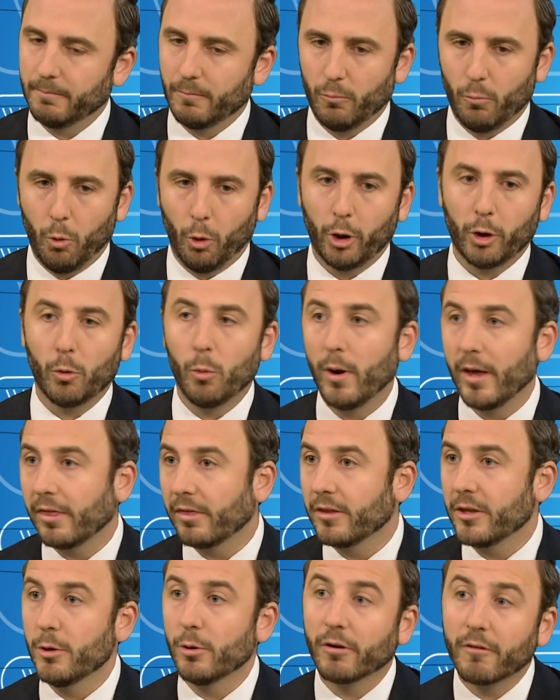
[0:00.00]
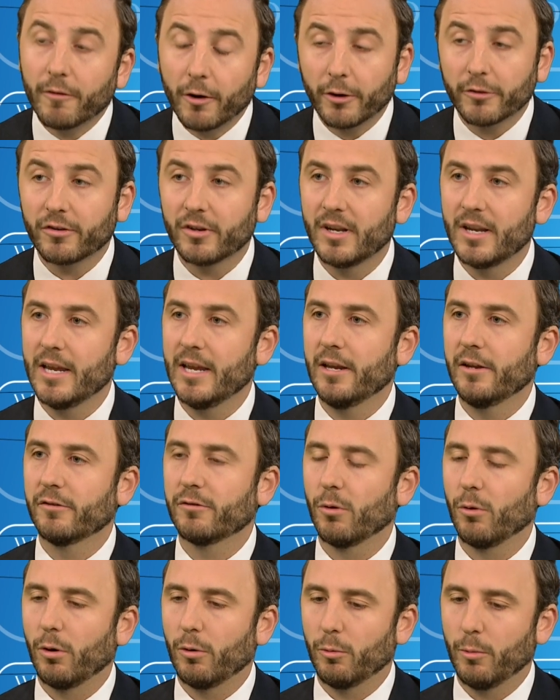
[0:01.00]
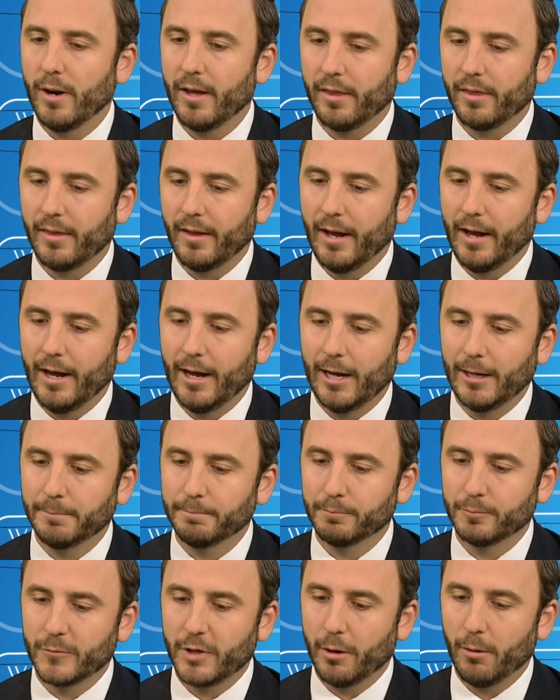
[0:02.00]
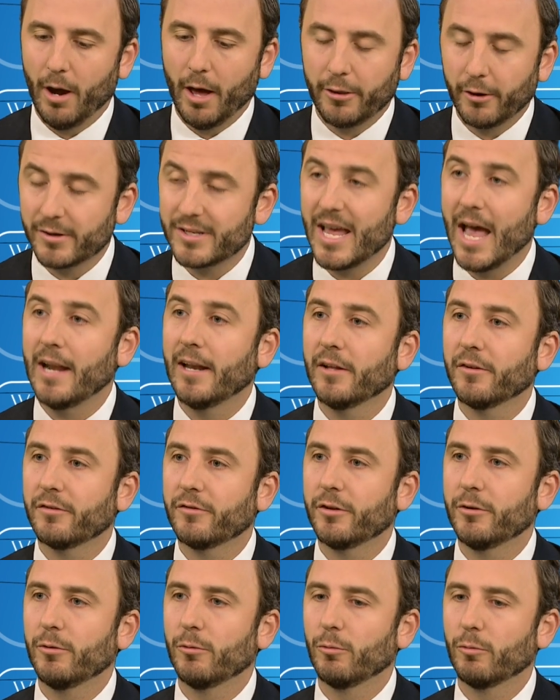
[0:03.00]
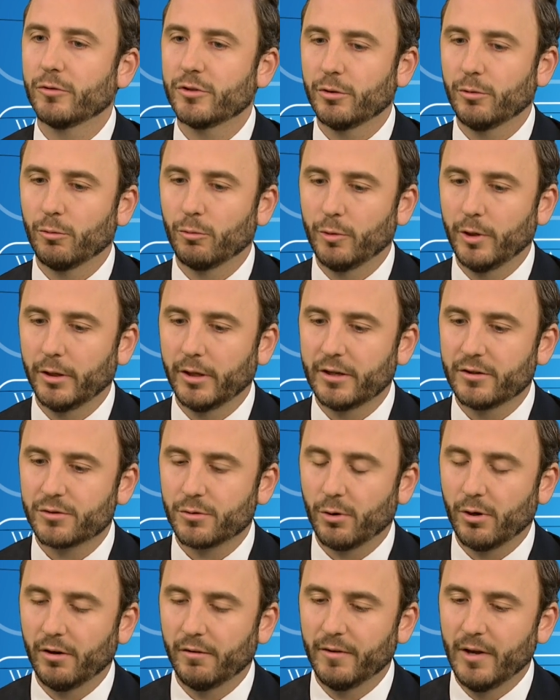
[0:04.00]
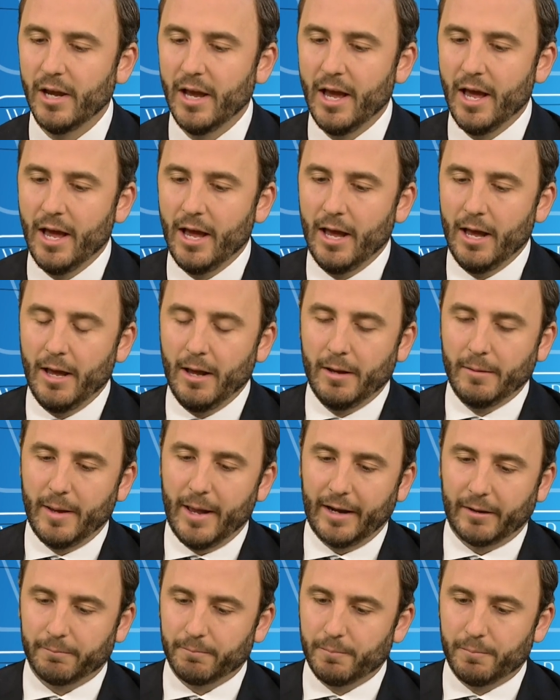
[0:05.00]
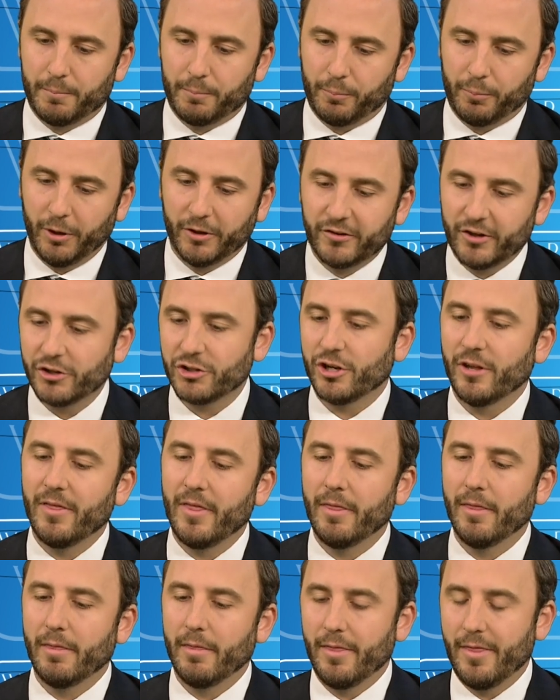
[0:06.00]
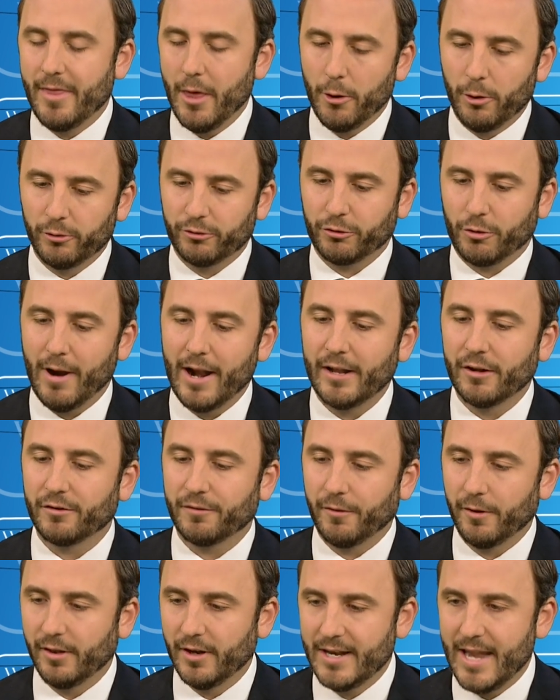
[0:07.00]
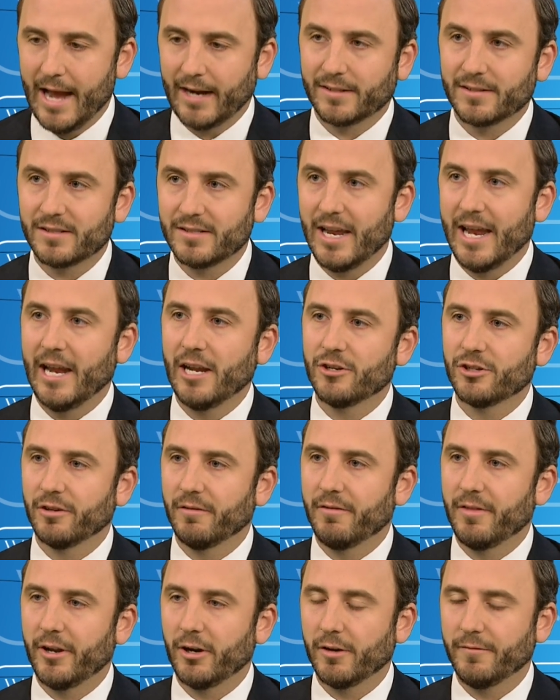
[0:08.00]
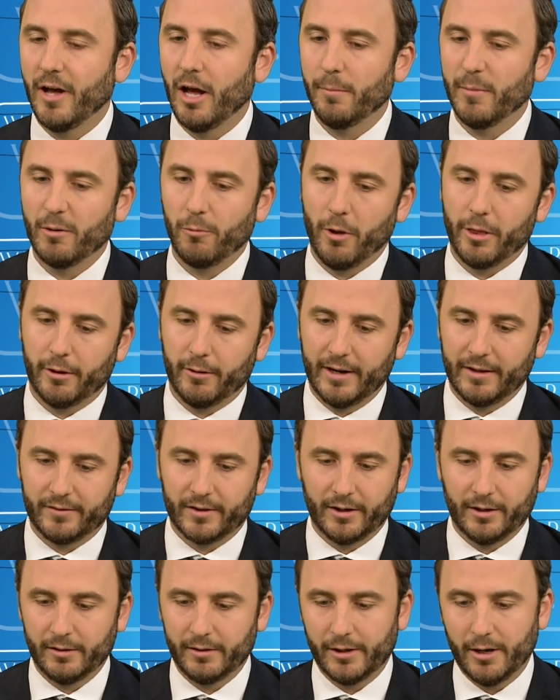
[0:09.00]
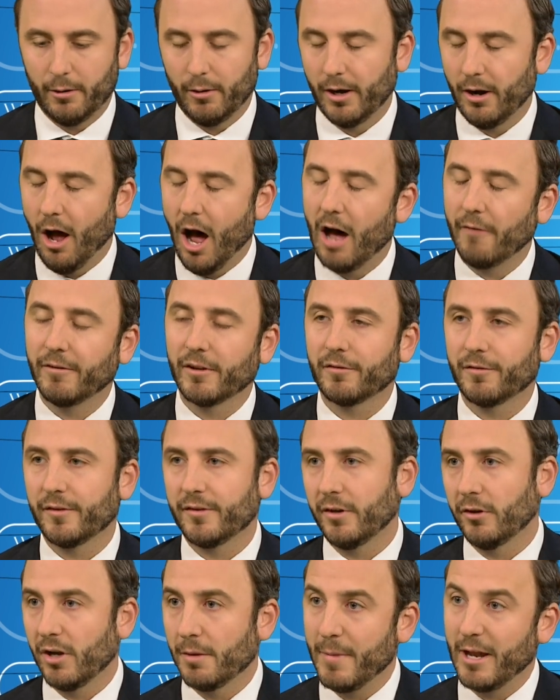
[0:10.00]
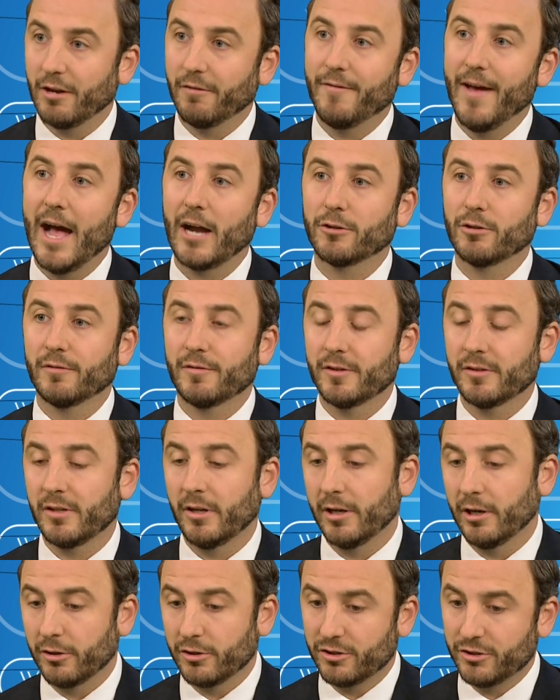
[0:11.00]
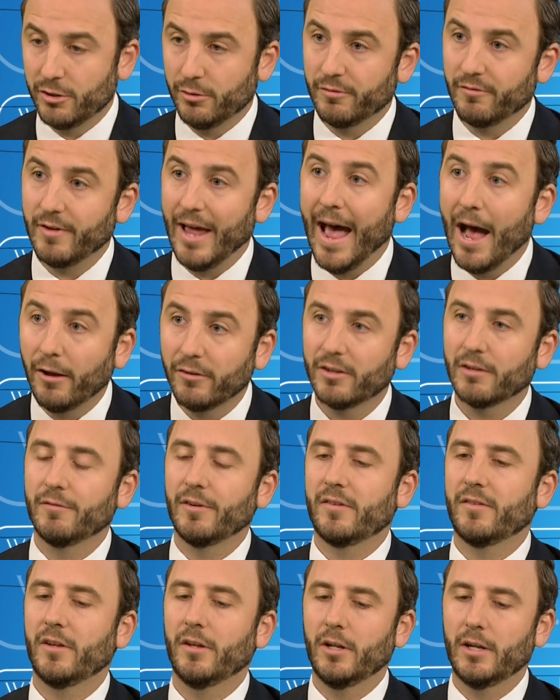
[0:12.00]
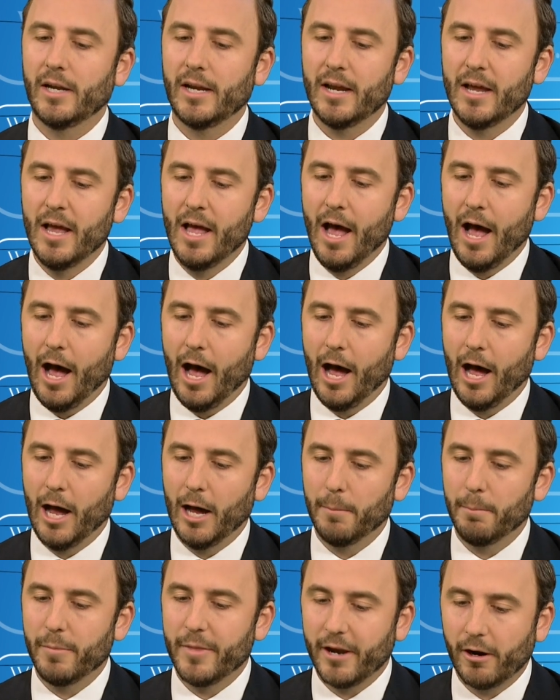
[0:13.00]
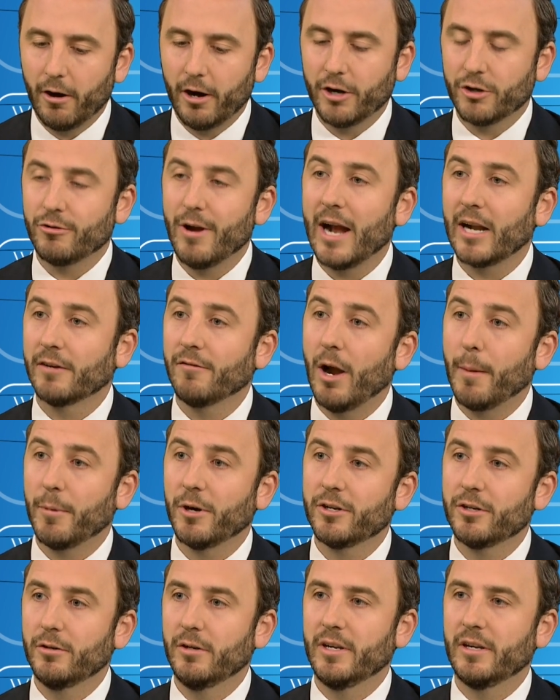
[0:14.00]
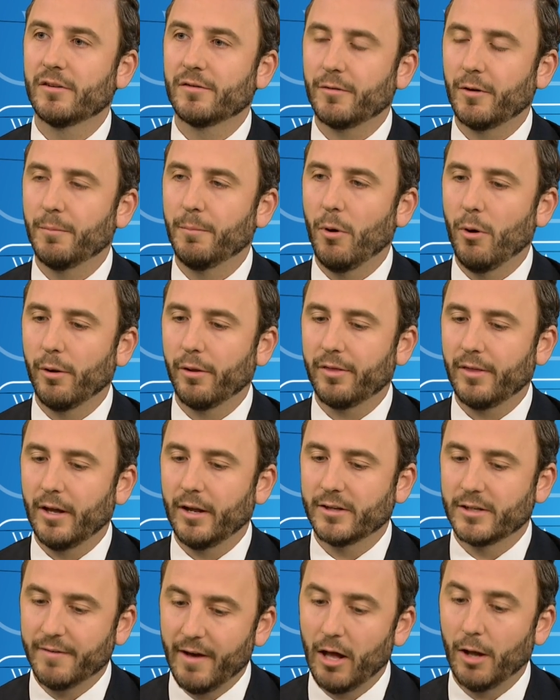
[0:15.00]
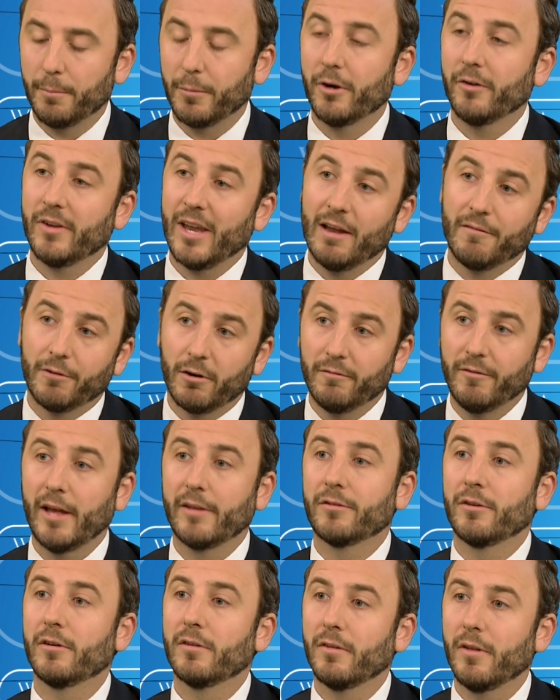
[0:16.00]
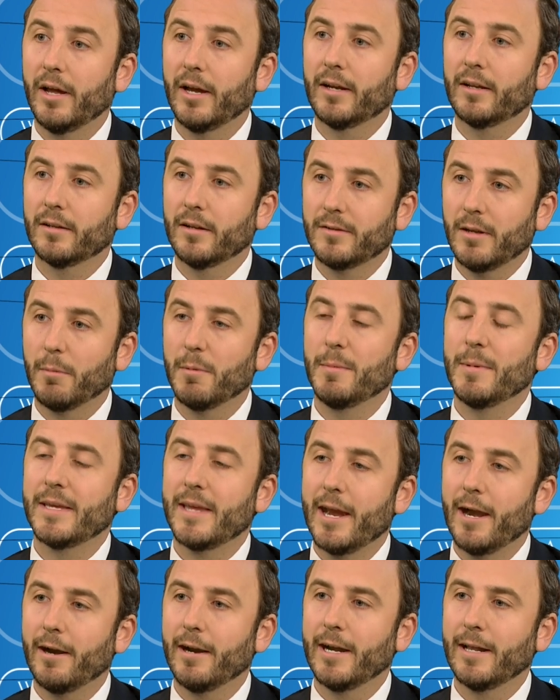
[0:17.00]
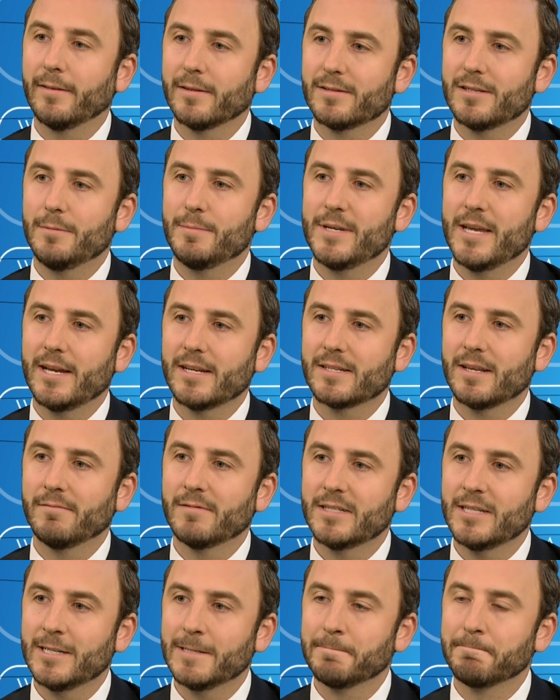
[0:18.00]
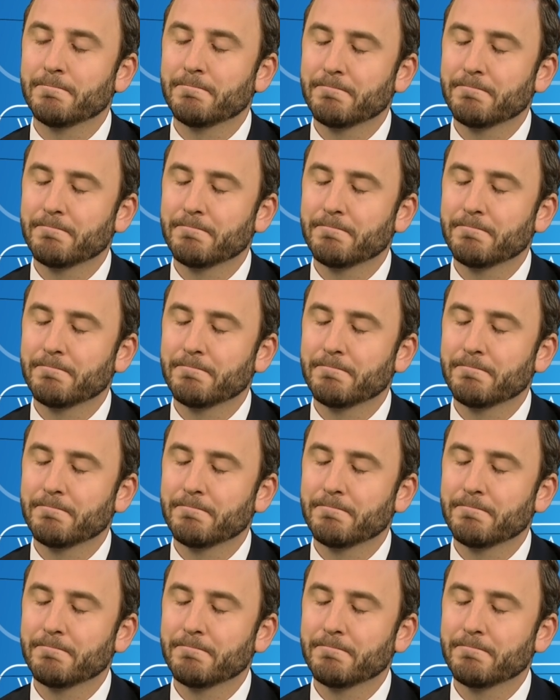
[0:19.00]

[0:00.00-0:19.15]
work with universities or with other tenants to really sort of position those credits for the next stage of their development, whether it's an office facility, manufacturing facility, or student housing facility, there are attractive opportunities for both developers and for investors like W.P. Carey and the CPA 17.